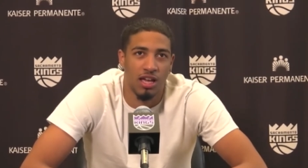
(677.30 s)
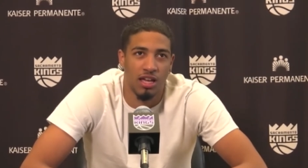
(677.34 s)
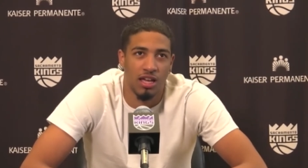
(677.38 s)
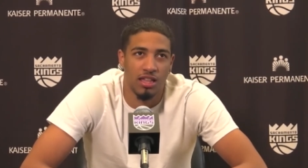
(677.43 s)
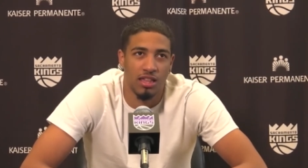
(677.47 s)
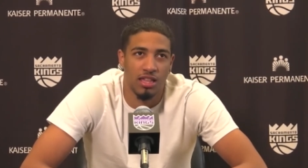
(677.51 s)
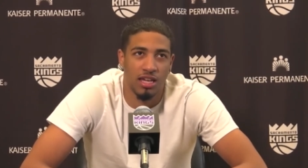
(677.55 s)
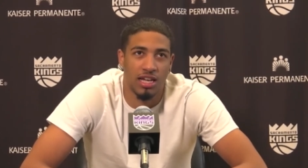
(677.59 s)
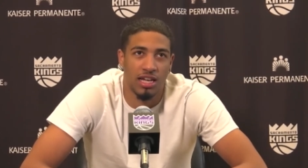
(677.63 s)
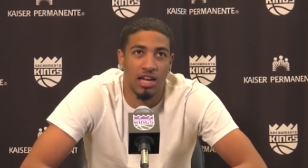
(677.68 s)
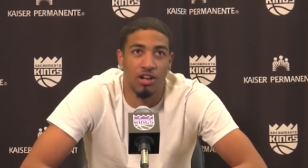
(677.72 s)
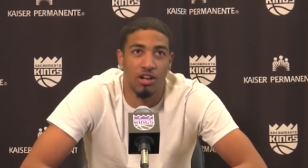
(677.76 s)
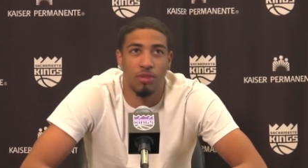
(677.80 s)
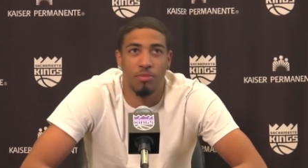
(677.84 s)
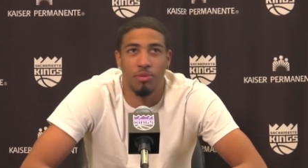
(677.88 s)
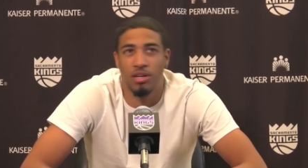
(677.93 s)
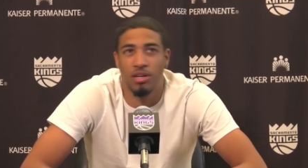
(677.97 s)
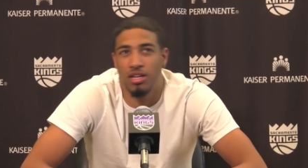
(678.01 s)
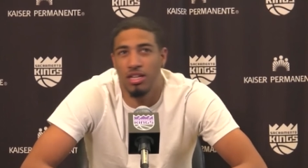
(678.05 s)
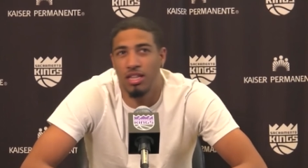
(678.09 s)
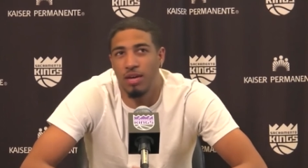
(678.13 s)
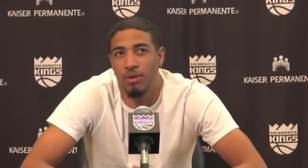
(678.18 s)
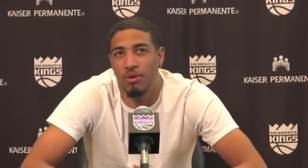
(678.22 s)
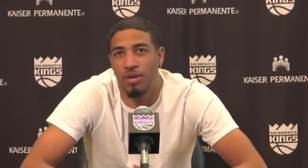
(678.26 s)
the
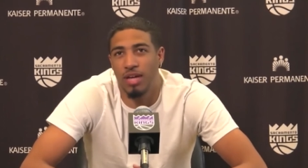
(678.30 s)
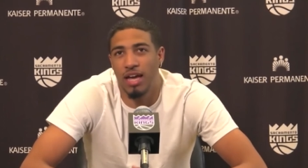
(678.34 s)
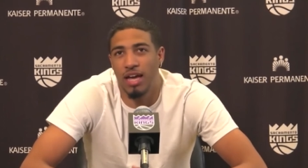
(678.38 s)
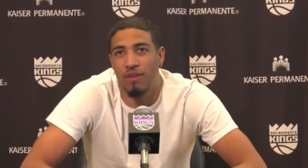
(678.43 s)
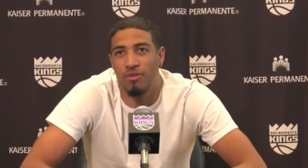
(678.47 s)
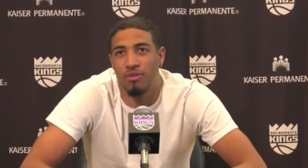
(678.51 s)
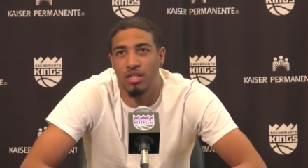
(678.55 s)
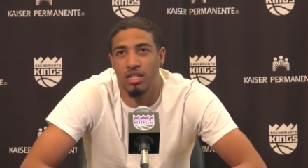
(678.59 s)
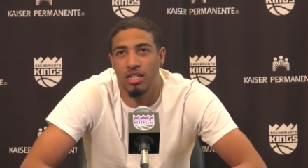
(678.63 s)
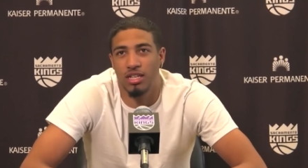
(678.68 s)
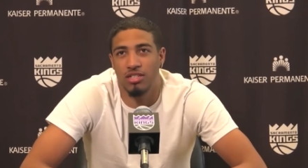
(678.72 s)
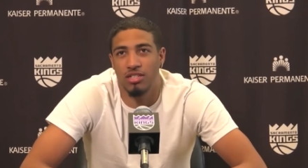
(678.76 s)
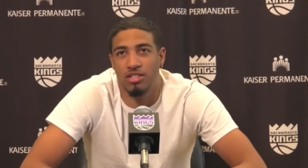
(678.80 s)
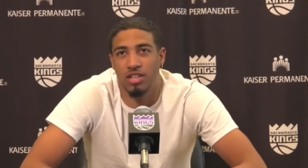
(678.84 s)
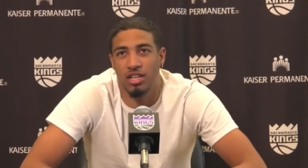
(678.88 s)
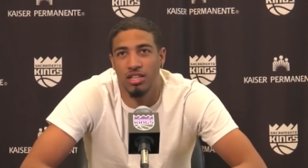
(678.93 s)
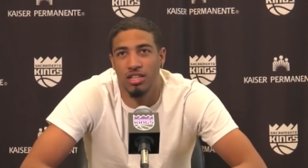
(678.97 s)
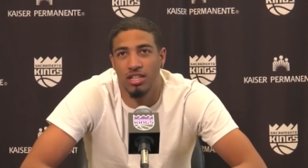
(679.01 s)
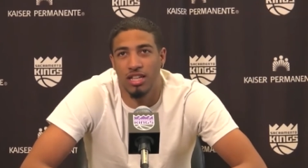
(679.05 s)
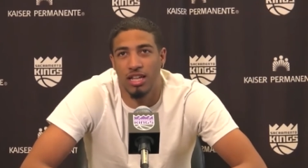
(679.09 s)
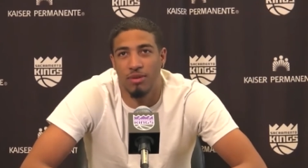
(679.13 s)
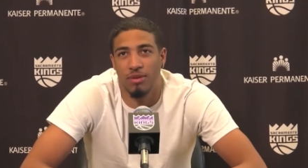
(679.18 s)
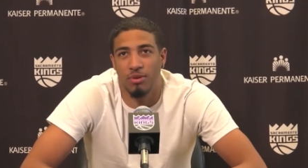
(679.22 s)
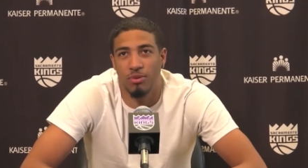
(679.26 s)
accountability that we have within each
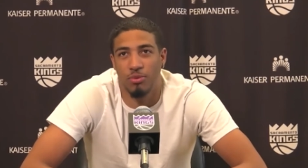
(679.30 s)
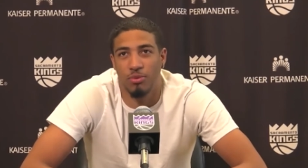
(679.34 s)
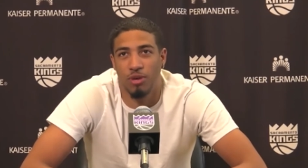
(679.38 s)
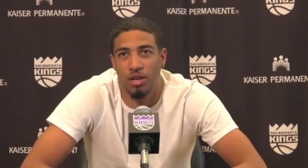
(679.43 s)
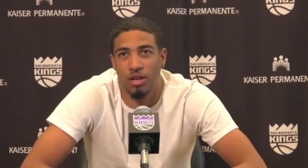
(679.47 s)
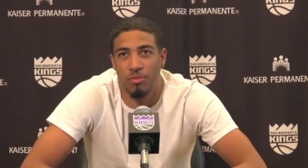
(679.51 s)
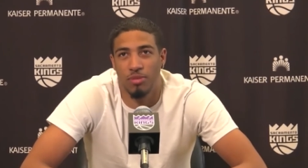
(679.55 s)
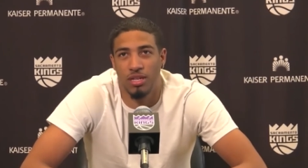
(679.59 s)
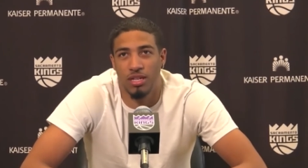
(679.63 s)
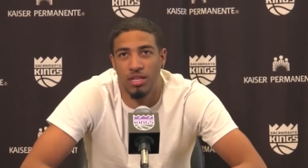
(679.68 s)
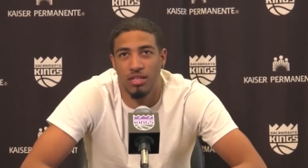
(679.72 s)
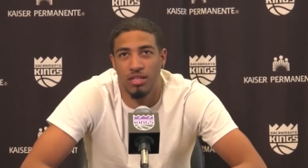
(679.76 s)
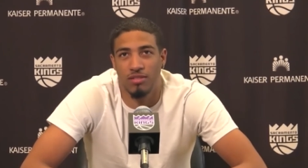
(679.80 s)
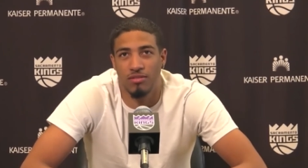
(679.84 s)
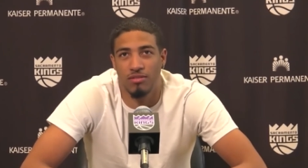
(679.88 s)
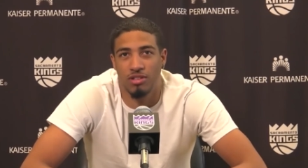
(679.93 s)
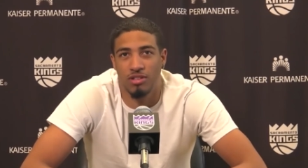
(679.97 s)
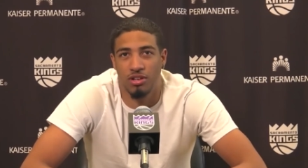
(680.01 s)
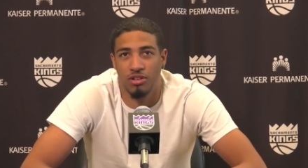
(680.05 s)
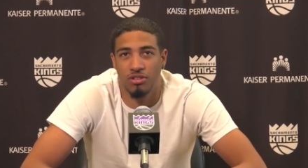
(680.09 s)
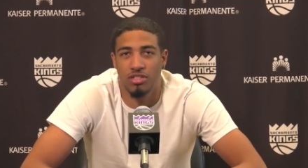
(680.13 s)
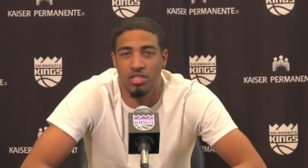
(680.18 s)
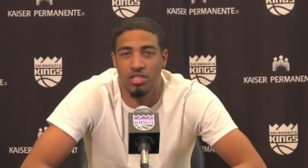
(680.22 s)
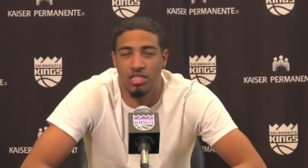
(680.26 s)
other that we want to be
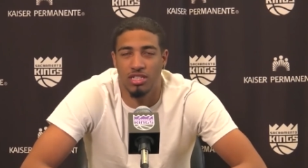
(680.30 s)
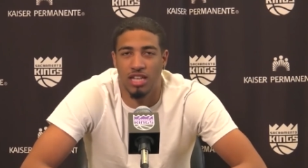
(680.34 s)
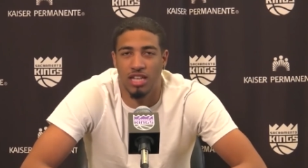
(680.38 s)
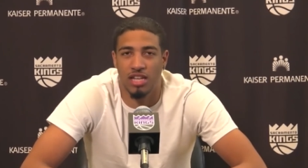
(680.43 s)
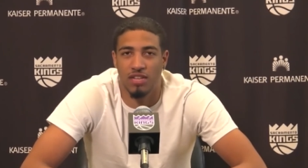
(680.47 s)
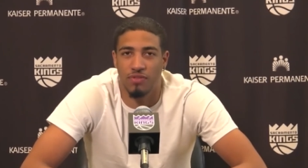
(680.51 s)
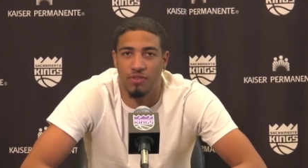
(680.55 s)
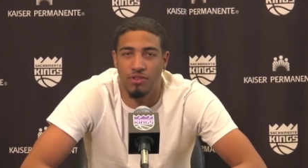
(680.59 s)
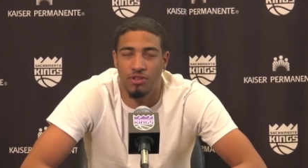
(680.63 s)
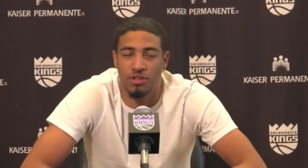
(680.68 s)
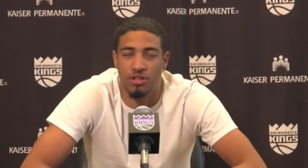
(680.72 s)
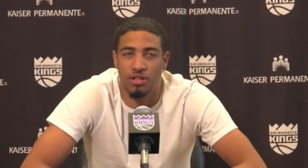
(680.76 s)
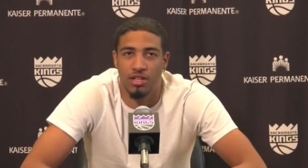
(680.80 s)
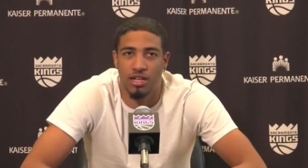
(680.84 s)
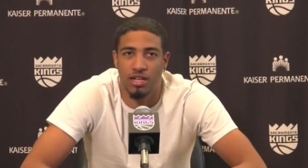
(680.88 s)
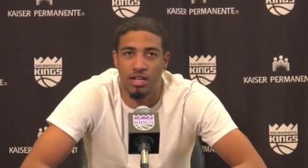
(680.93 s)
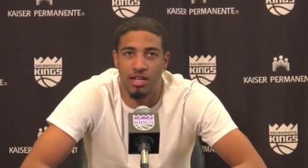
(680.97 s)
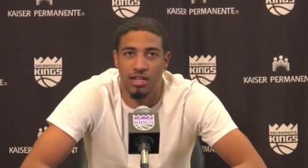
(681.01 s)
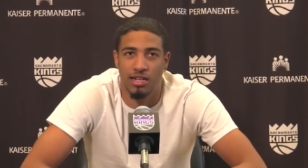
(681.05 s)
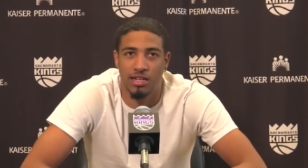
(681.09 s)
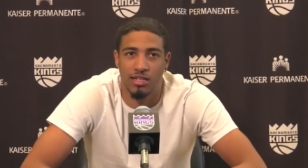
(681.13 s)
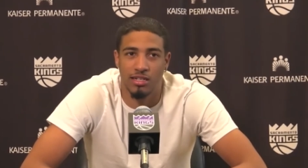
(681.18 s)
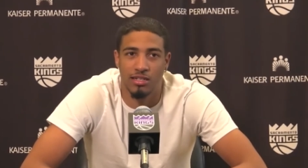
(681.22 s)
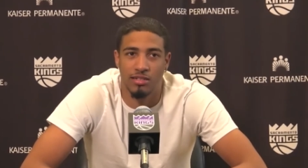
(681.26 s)
you know successful
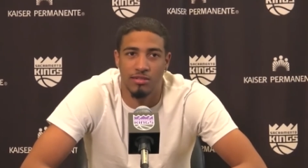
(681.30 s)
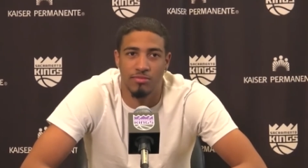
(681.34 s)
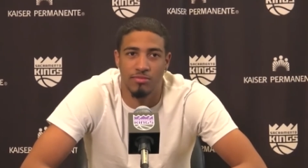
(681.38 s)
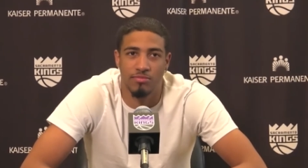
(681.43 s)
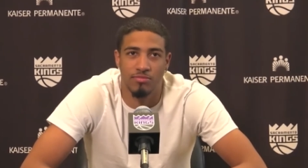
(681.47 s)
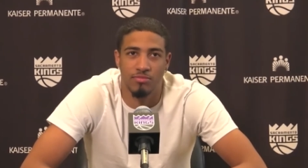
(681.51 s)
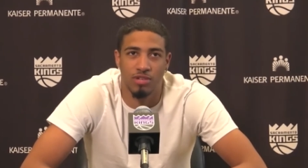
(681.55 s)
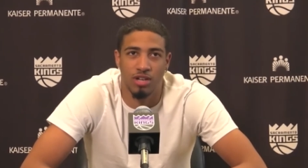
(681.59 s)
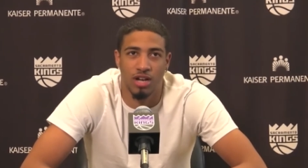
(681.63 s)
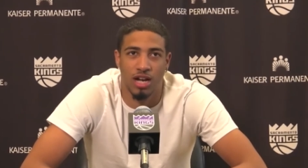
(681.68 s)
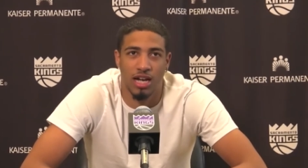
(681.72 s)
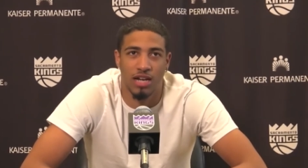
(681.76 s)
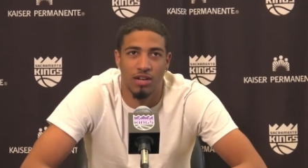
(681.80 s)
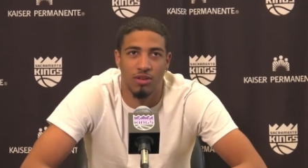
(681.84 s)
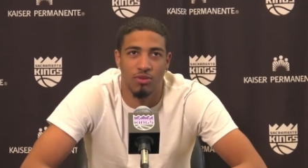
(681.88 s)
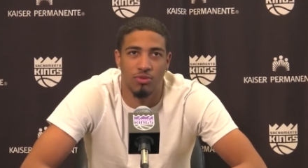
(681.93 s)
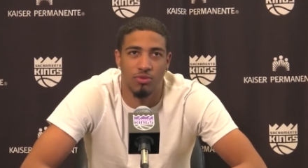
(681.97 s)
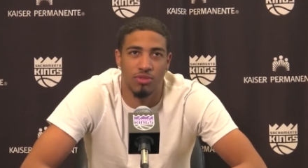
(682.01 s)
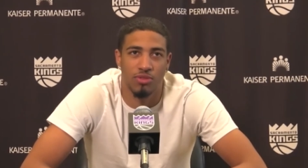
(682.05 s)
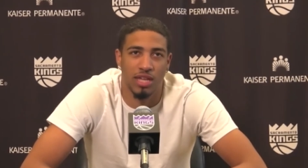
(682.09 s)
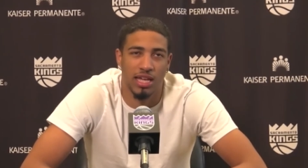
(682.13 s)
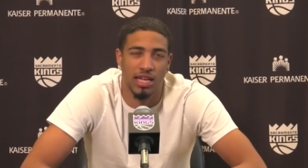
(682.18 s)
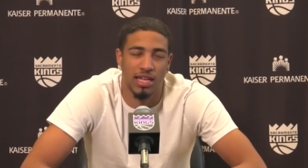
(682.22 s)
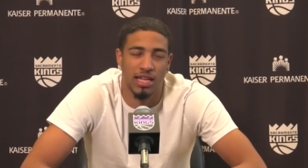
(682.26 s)
um you know i
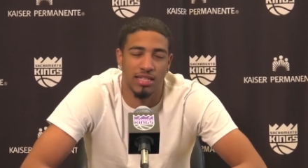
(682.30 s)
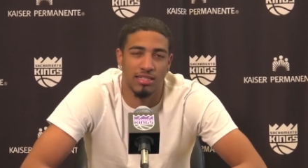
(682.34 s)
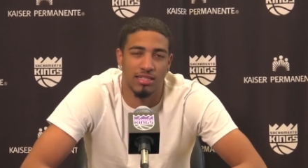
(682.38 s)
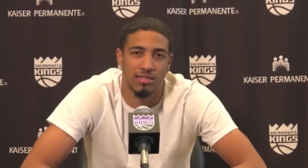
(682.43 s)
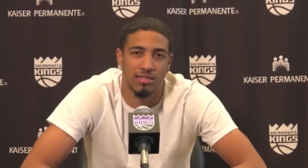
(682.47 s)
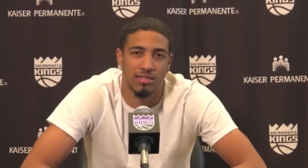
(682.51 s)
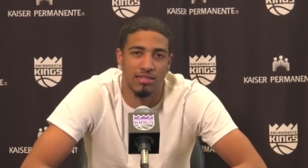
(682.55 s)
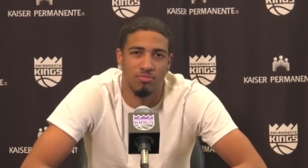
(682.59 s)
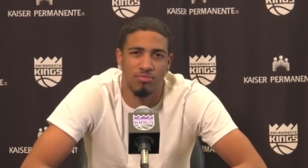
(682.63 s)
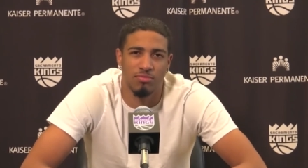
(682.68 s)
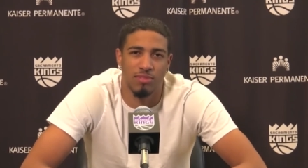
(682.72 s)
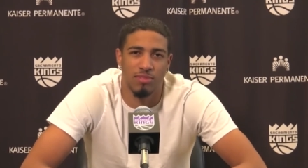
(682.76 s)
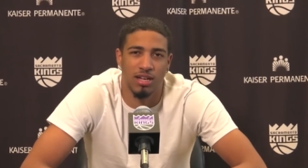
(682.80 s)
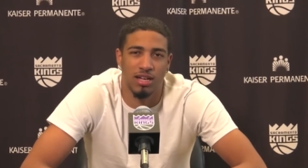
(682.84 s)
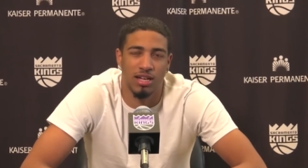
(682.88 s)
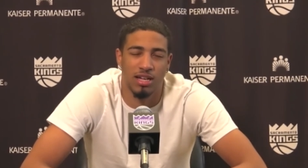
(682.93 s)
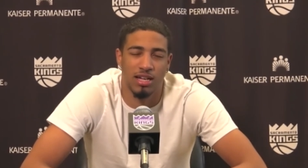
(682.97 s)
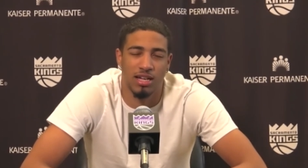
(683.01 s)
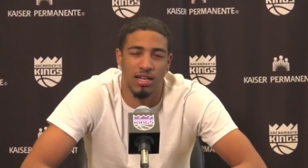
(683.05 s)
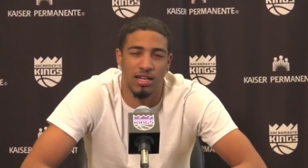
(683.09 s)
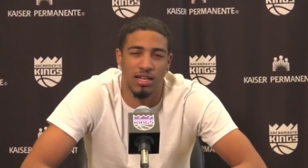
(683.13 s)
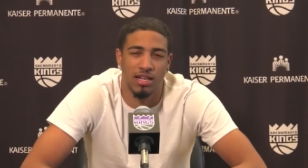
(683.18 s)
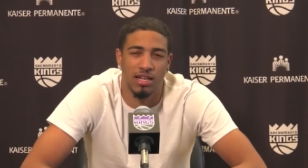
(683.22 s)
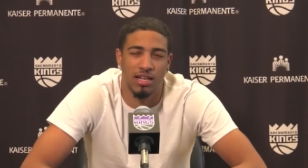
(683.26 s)
don't think it's
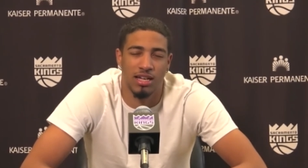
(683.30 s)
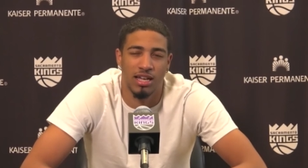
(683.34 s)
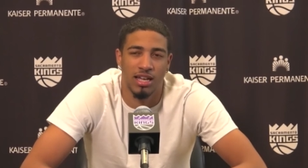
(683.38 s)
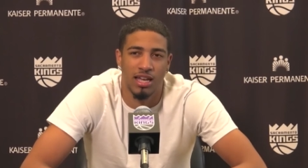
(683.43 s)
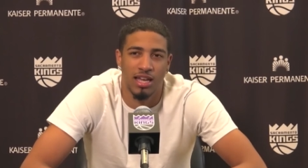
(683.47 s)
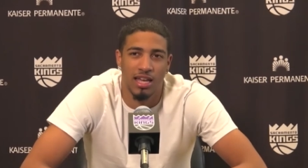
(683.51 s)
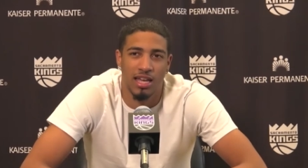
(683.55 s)
uh